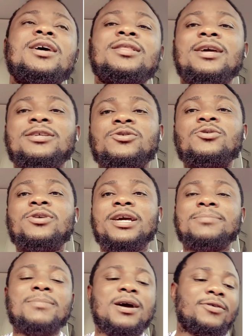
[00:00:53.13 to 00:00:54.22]
that he's gonna
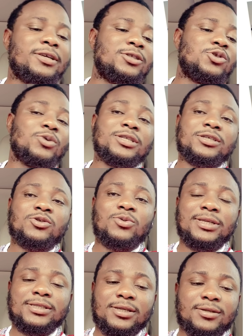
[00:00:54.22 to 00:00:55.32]
get married in
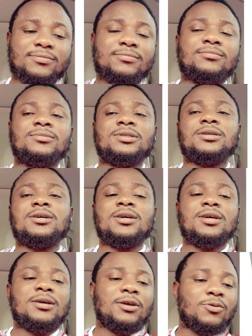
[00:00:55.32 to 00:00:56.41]
2020.
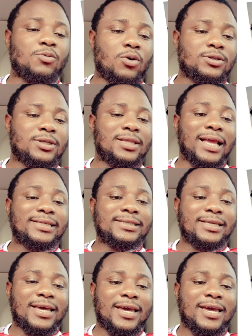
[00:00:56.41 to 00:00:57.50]
He wrote,
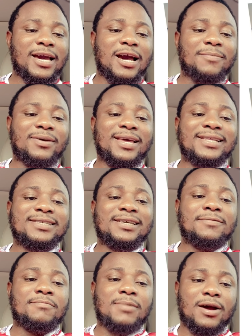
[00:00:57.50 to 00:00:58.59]
"Next year I'm
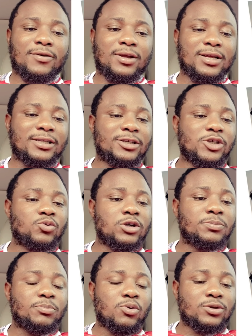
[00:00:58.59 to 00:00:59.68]
getting married," and this was
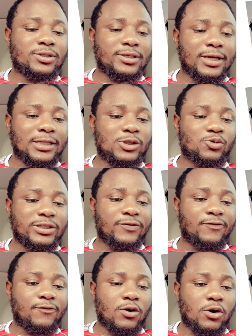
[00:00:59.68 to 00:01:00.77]
posted
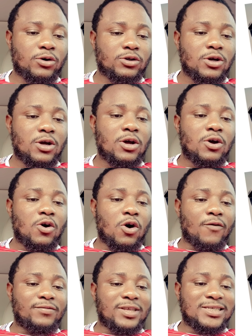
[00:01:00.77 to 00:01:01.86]
24th
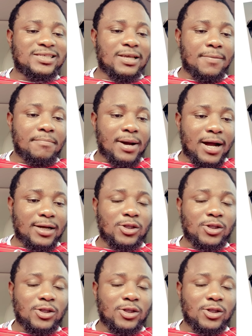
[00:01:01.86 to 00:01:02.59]
of December